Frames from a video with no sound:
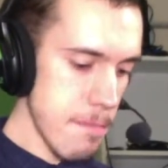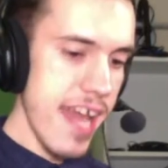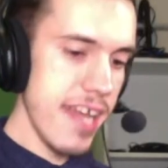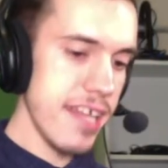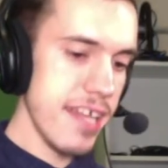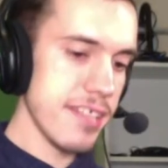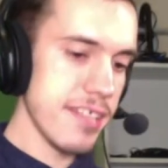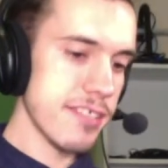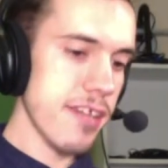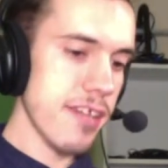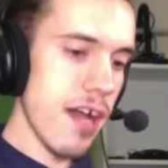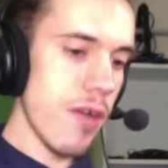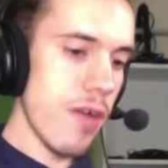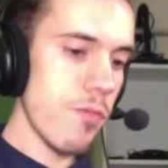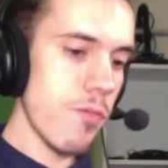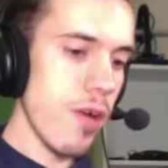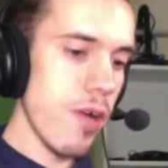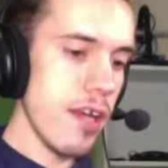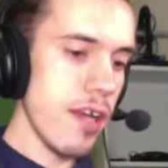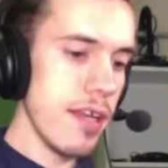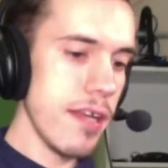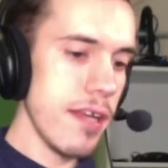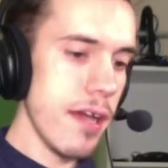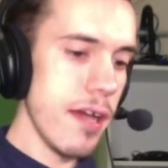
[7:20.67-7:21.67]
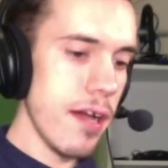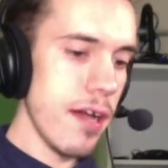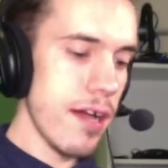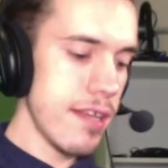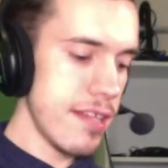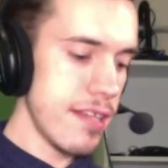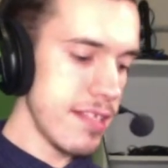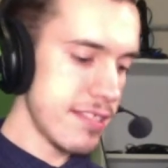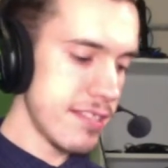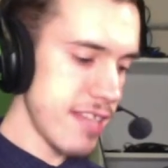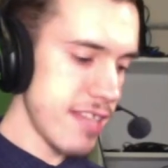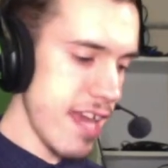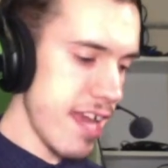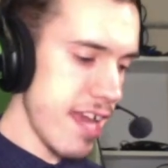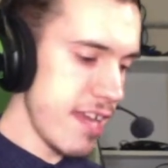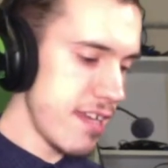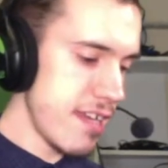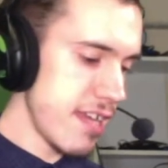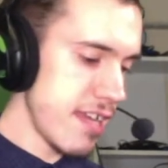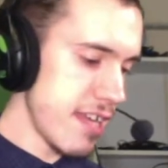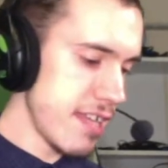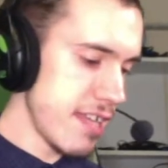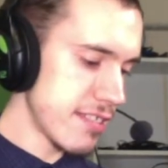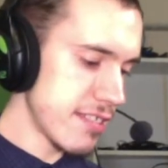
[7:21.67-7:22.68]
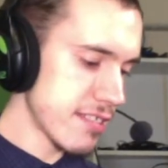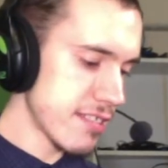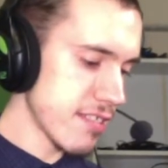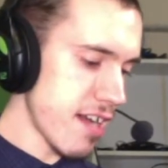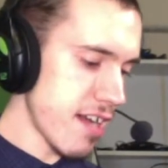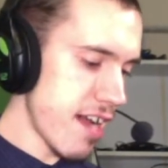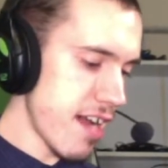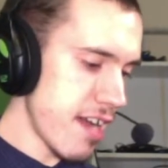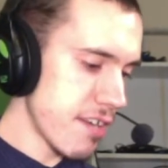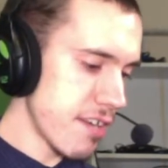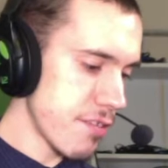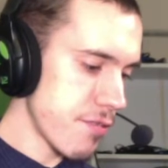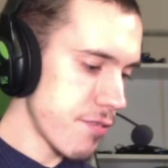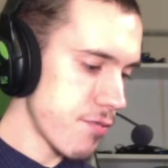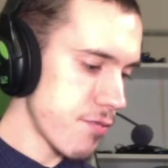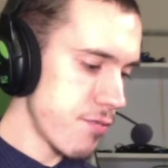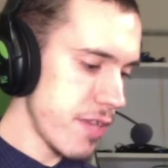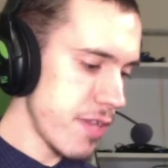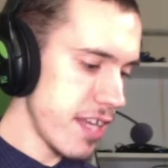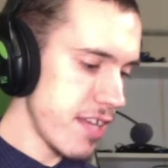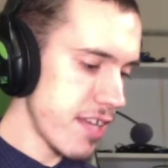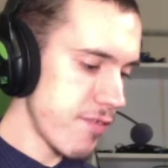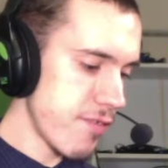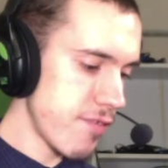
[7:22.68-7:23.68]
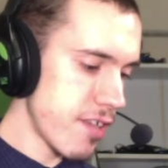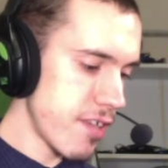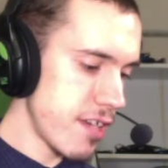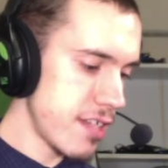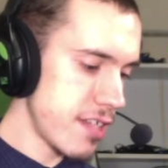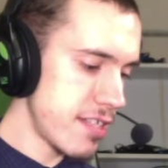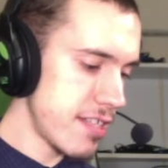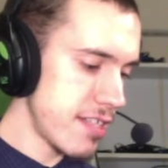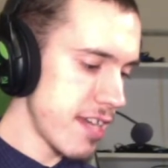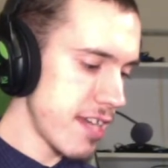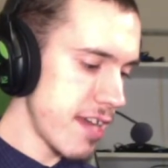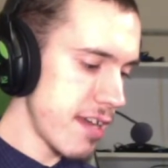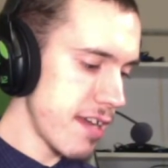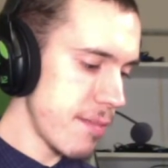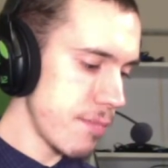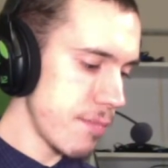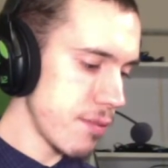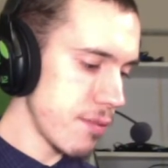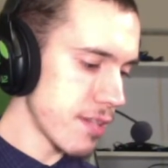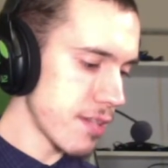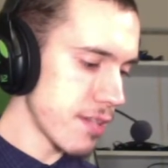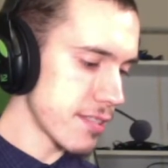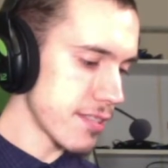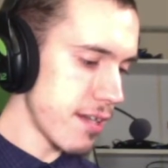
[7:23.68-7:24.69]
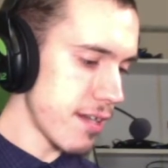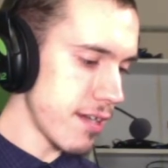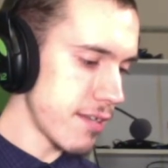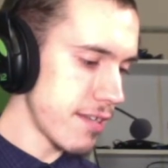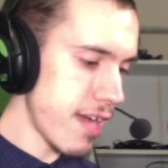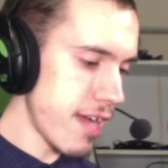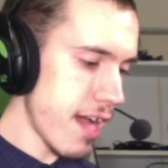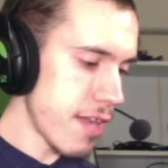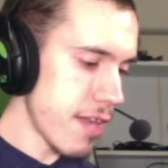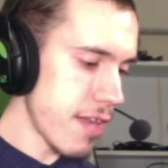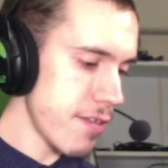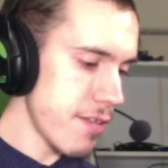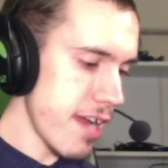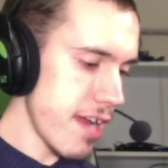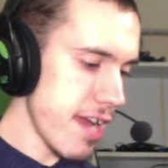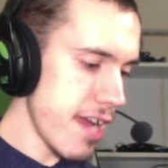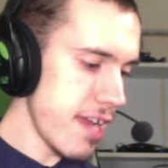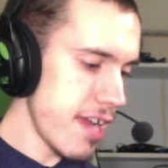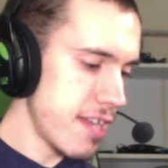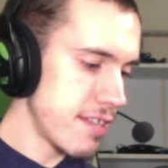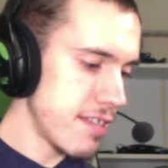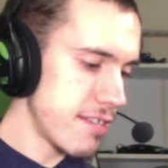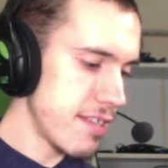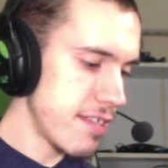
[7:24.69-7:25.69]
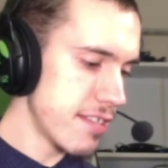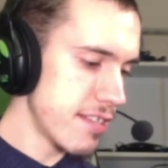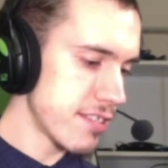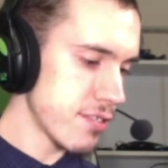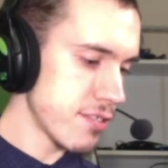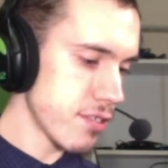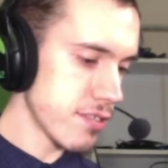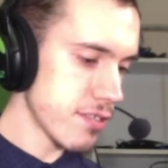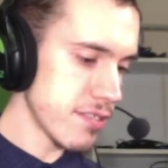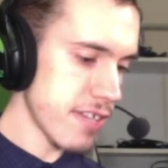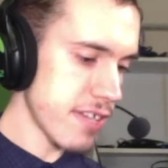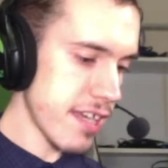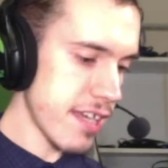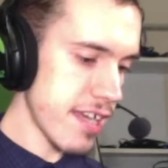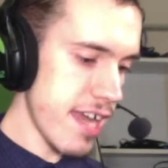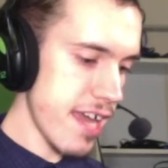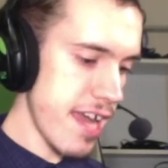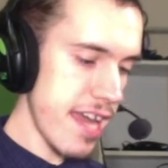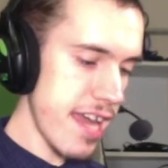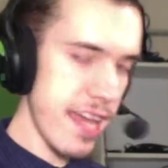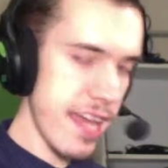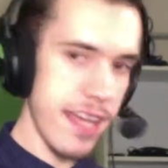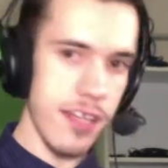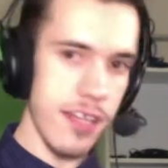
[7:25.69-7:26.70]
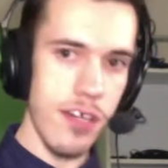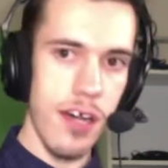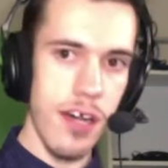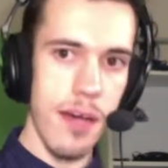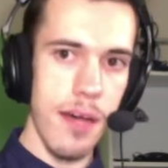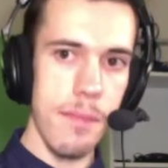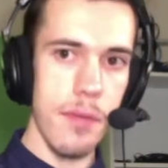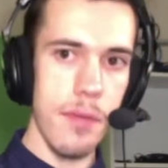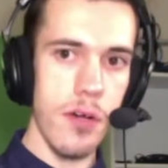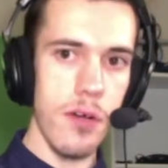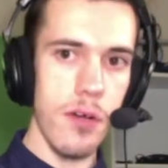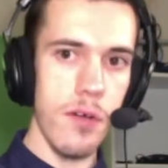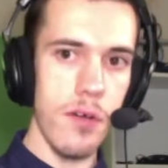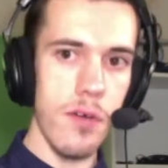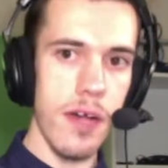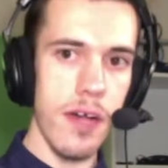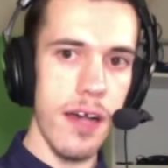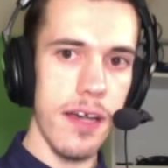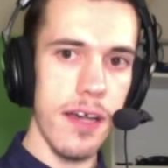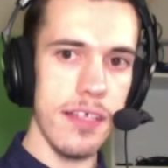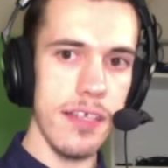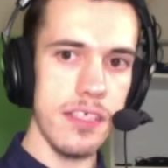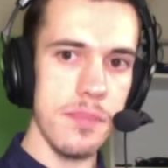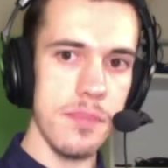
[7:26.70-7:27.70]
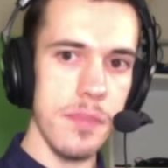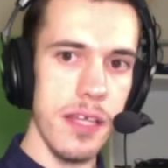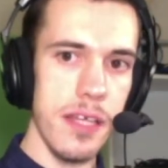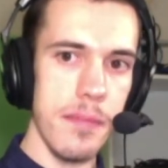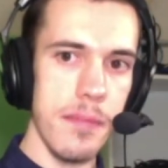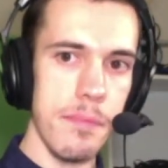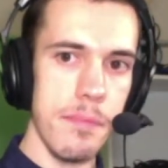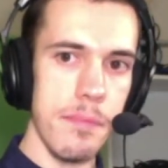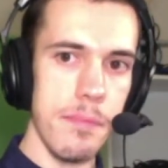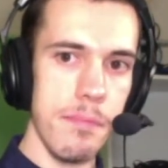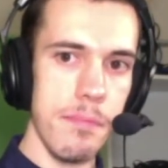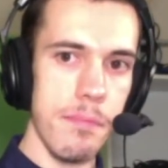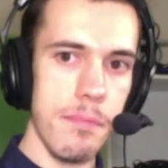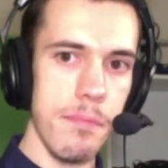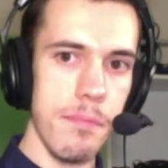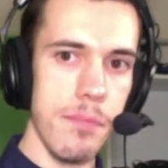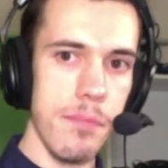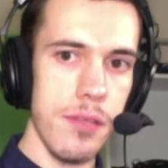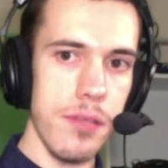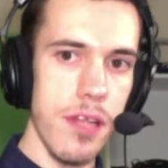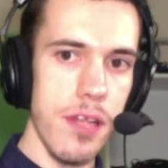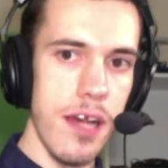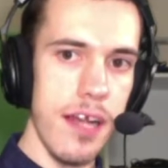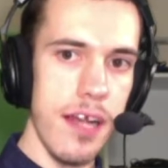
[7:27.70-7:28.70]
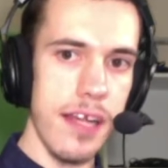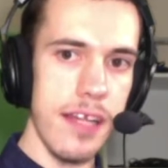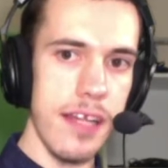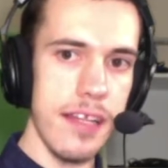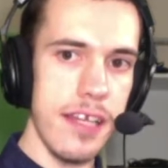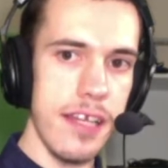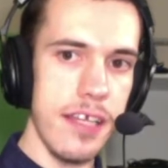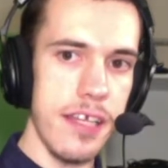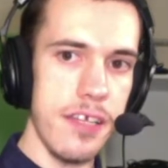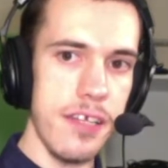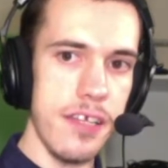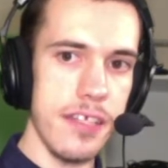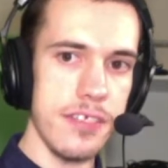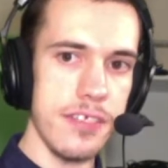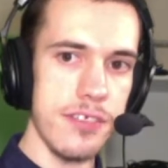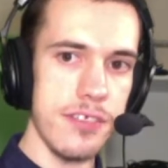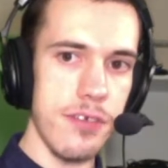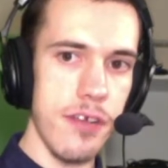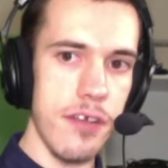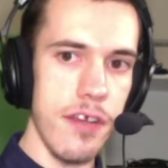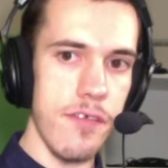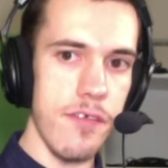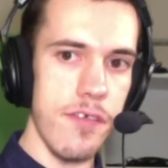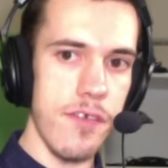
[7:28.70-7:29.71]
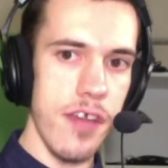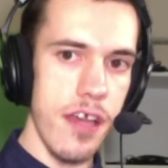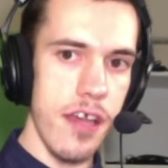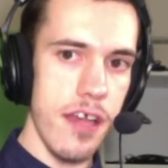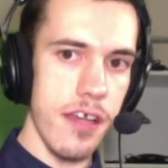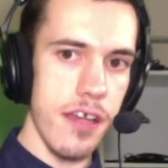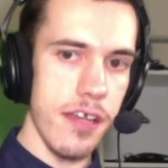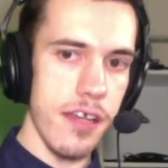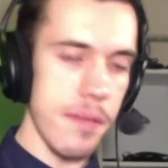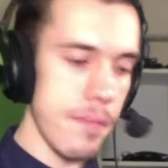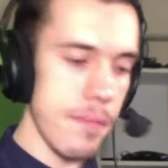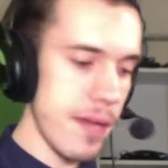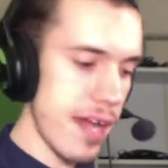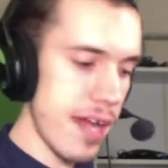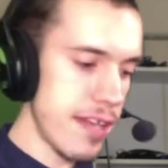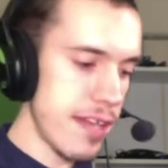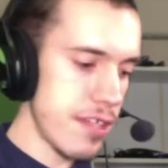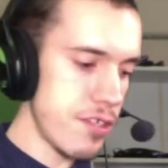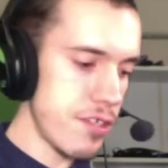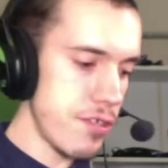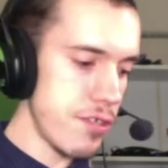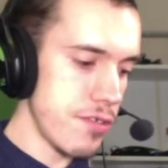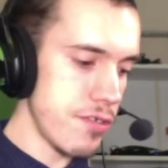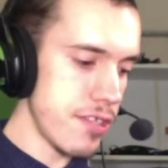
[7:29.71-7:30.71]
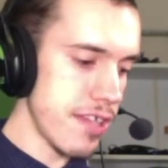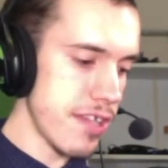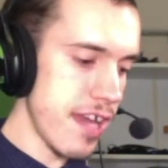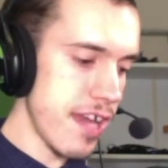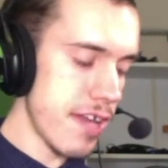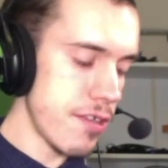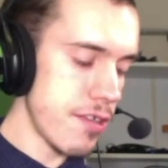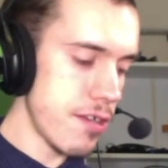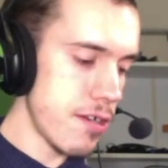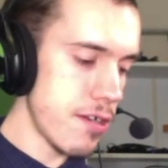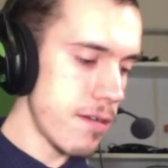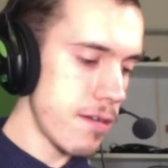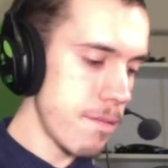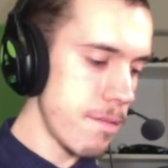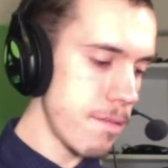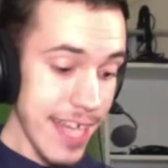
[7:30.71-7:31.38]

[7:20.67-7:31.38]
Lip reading: And it's got 1 on this end, and it's got 3 different plugs on the other end. This looks like a combo split plug that you can sort of combine the 2 together.